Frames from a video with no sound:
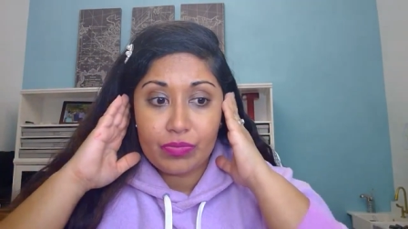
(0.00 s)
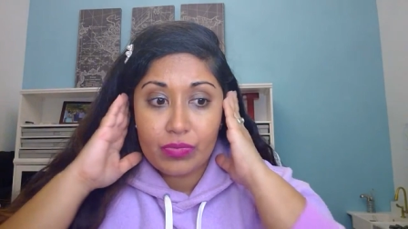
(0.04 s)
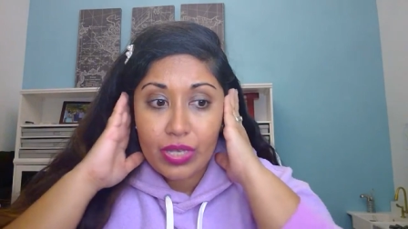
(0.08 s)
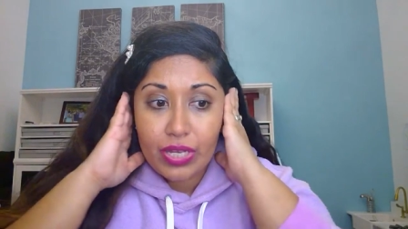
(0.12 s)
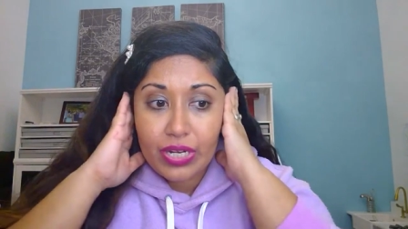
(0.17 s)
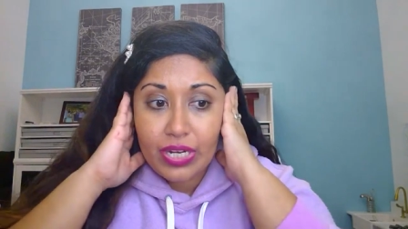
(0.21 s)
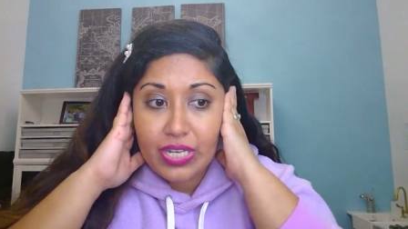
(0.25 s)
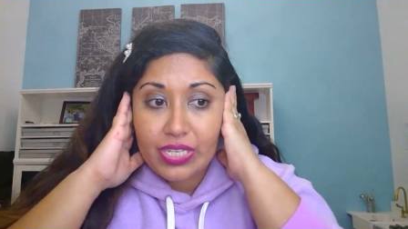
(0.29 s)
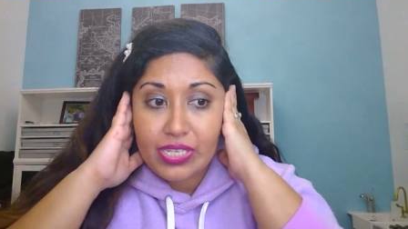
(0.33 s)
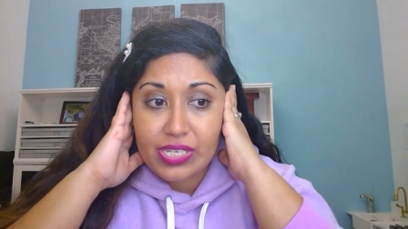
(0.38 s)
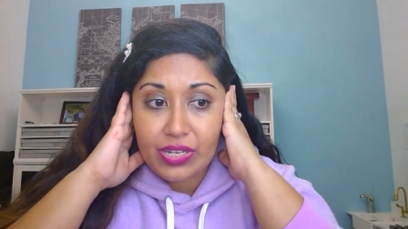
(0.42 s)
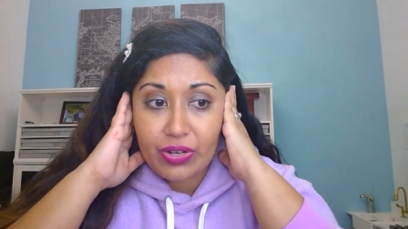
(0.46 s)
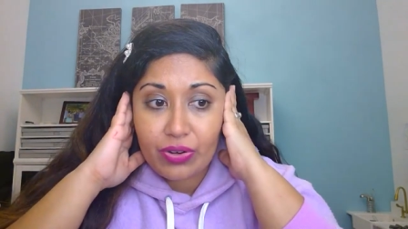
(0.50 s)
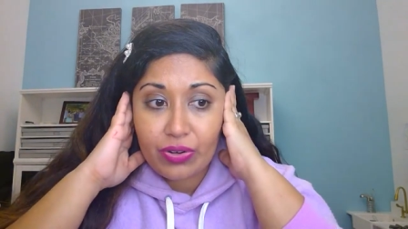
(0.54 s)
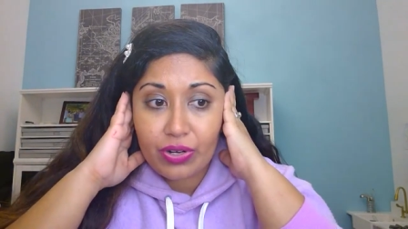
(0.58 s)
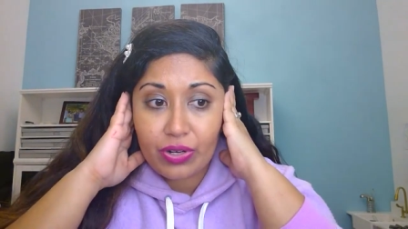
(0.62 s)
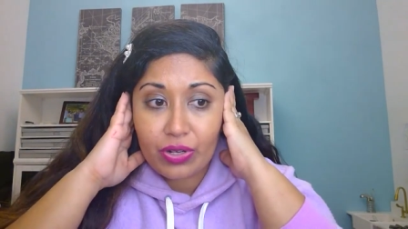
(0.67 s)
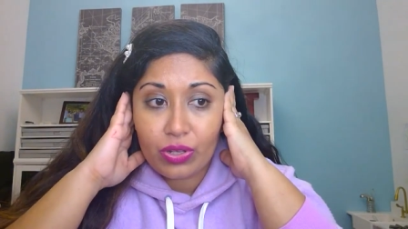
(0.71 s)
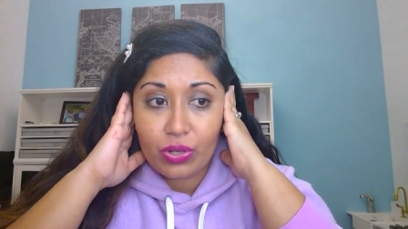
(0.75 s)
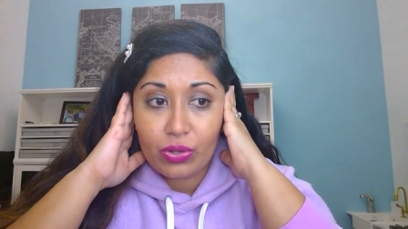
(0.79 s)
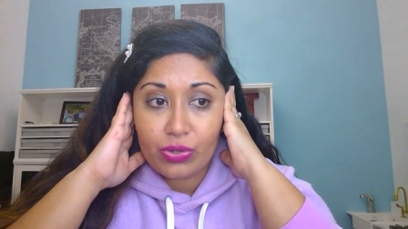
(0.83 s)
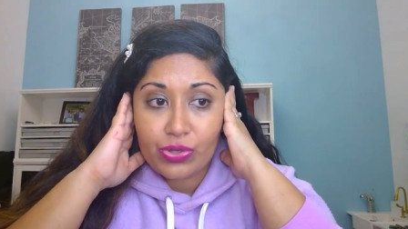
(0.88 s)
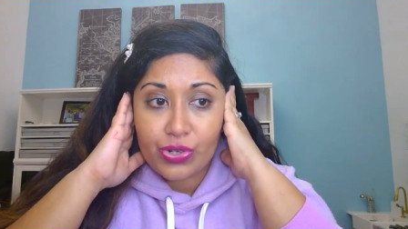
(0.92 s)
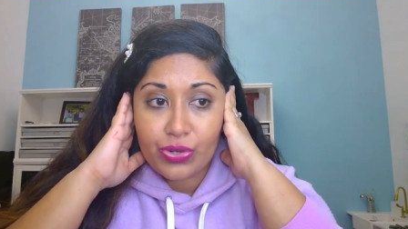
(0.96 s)
I need Sierra to
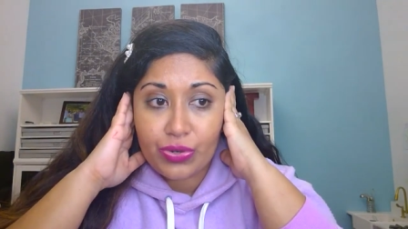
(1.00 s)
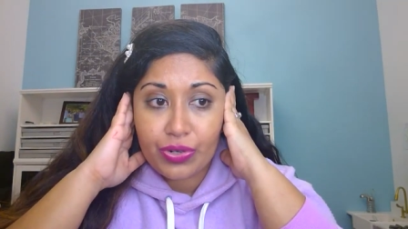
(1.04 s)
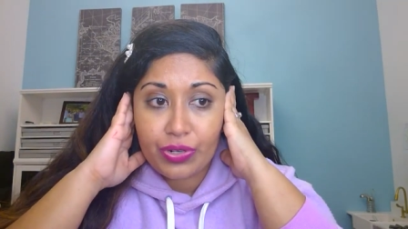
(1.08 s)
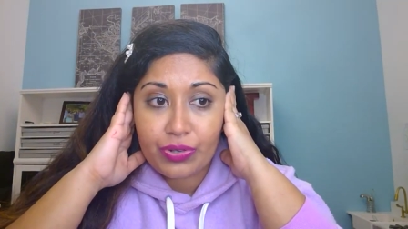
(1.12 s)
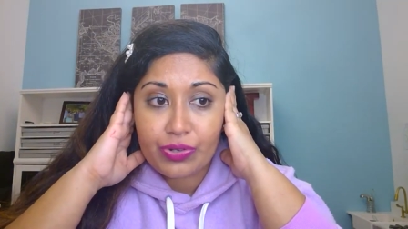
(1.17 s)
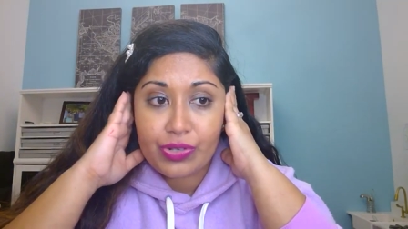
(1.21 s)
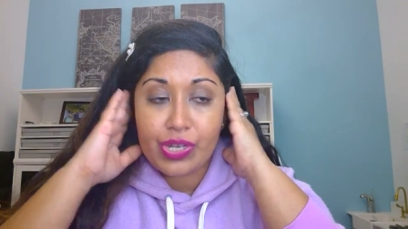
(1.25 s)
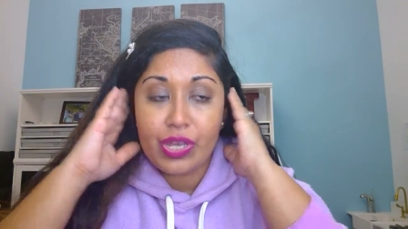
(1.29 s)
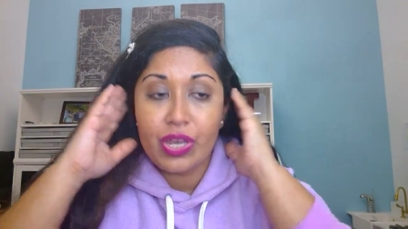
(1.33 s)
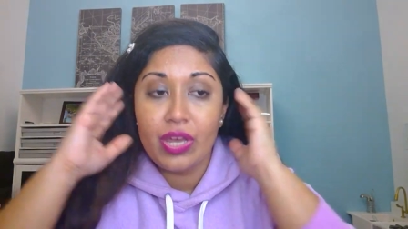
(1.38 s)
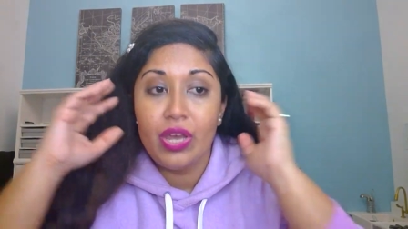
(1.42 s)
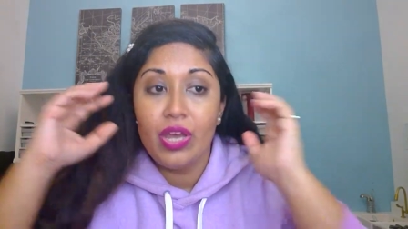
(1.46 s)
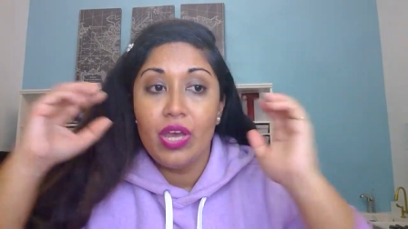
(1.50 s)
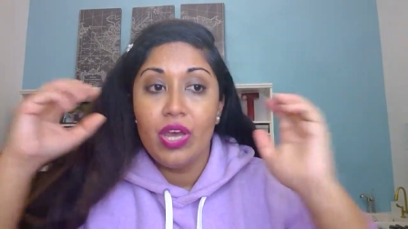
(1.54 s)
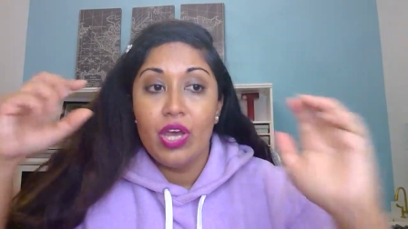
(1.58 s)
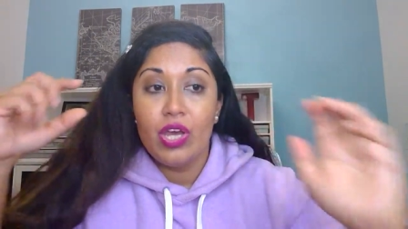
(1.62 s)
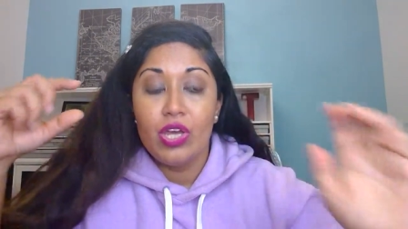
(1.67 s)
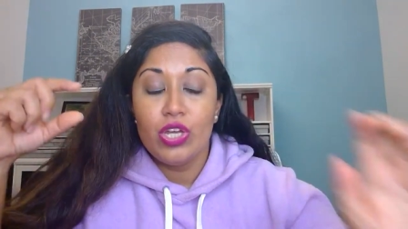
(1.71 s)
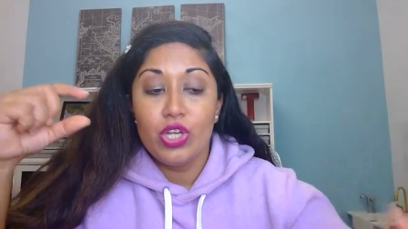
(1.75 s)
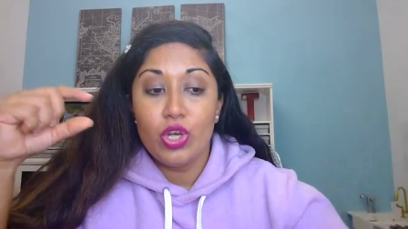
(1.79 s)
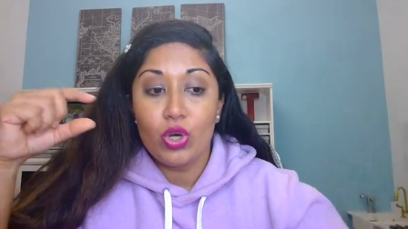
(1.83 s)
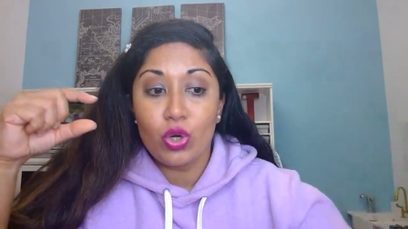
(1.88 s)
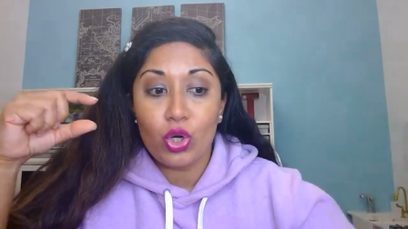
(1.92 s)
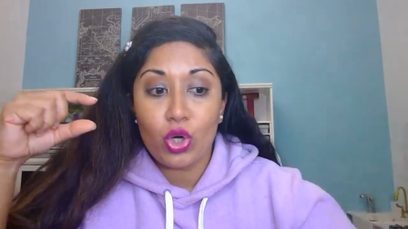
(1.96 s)
close her ears.
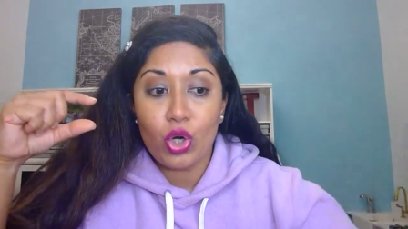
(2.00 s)
Your